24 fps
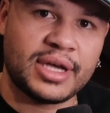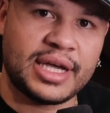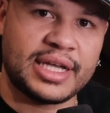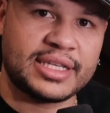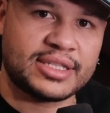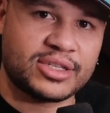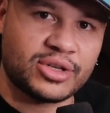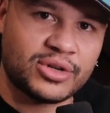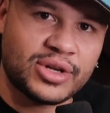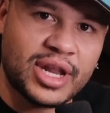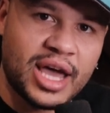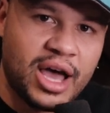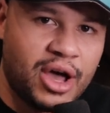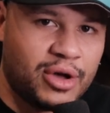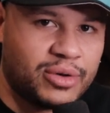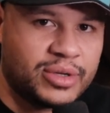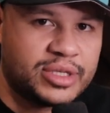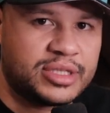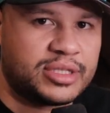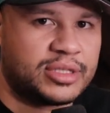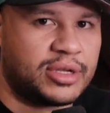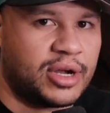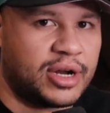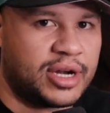And so now
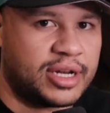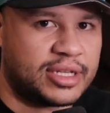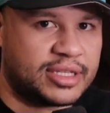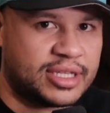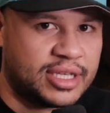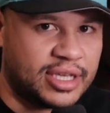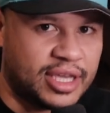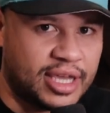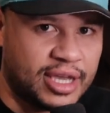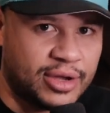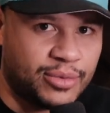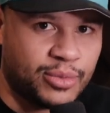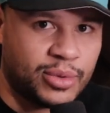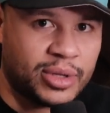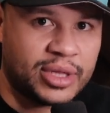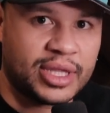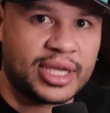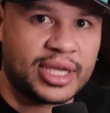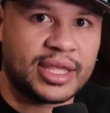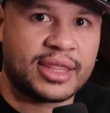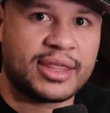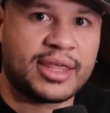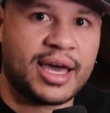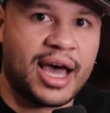it's starting to get
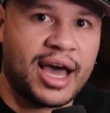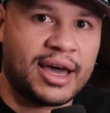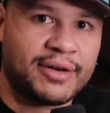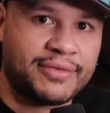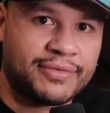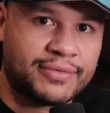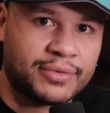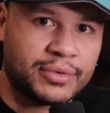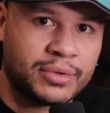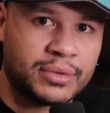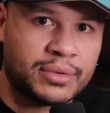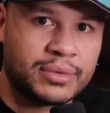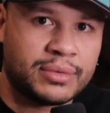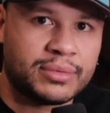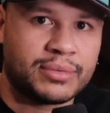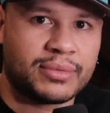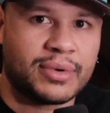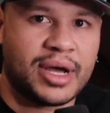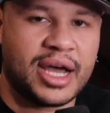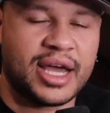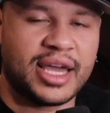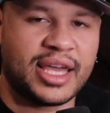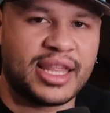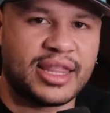really thoughtful,
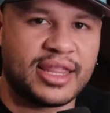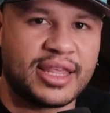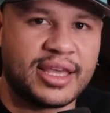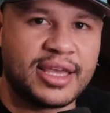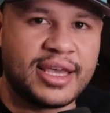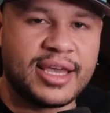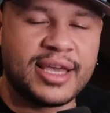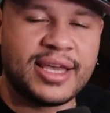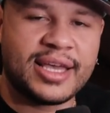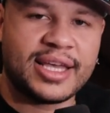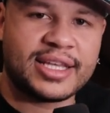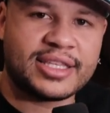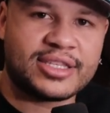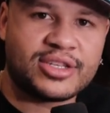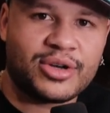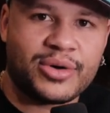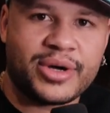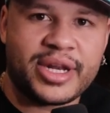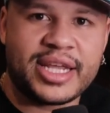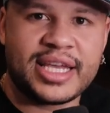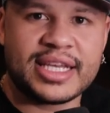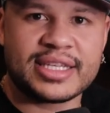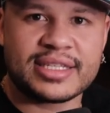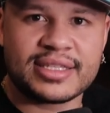right? And and so
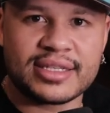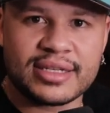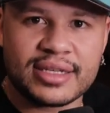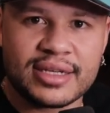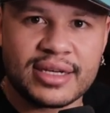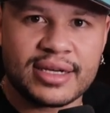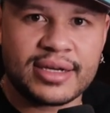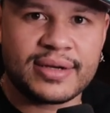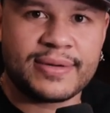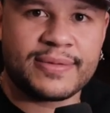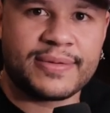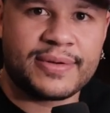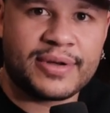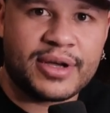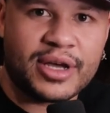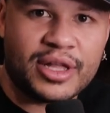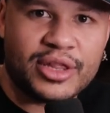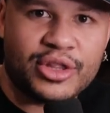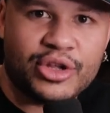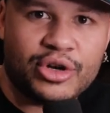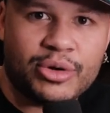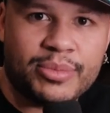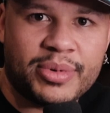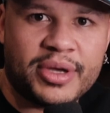it is a
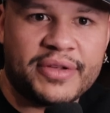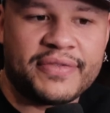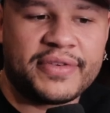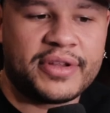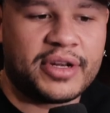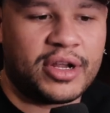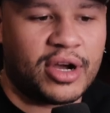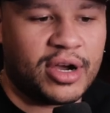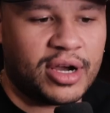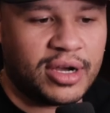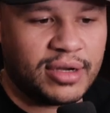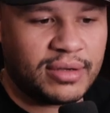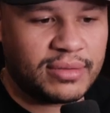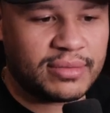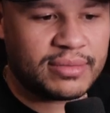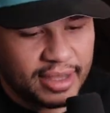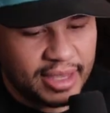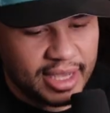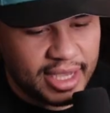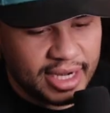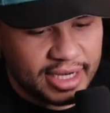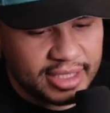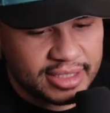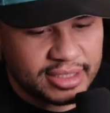little bit of an art
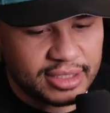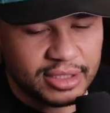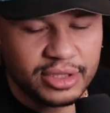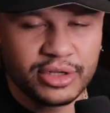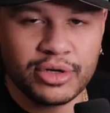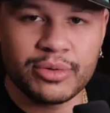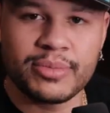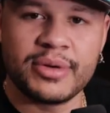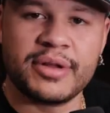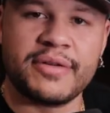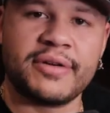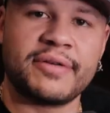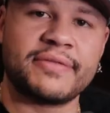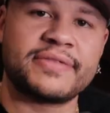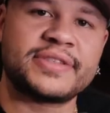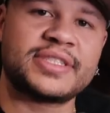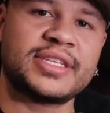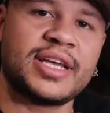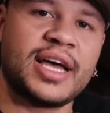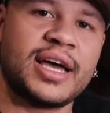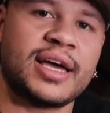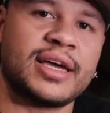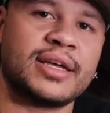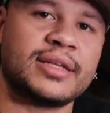and it's a little bit of
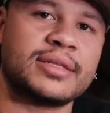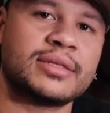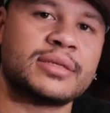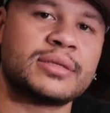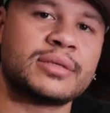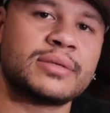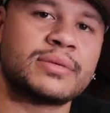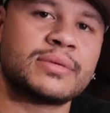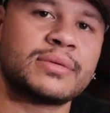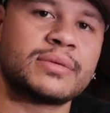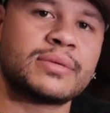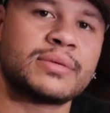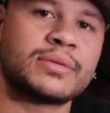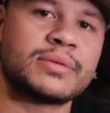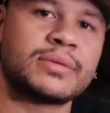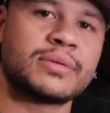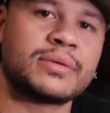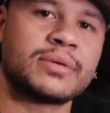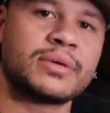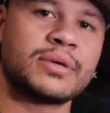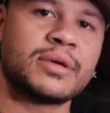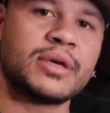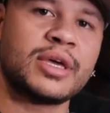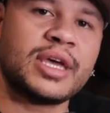science.
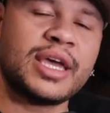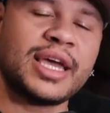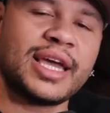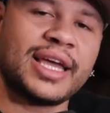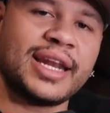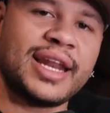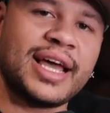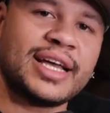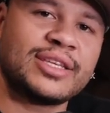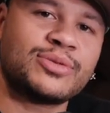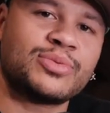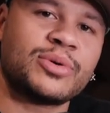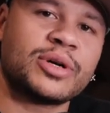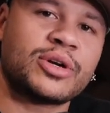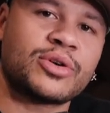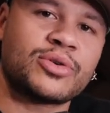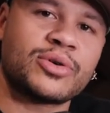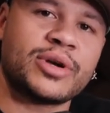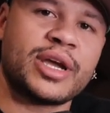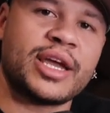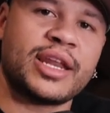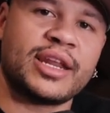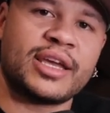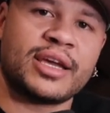And that's what
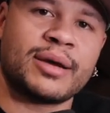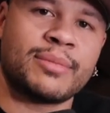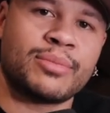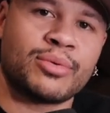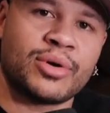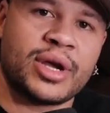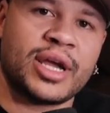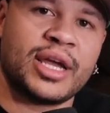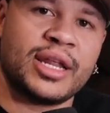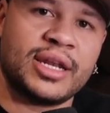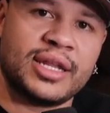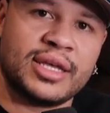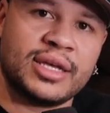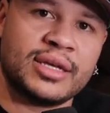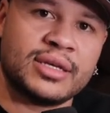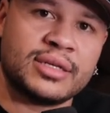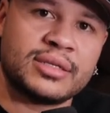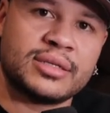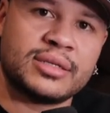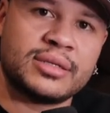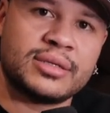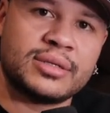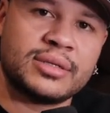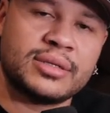creating a brand
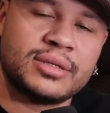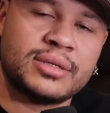is.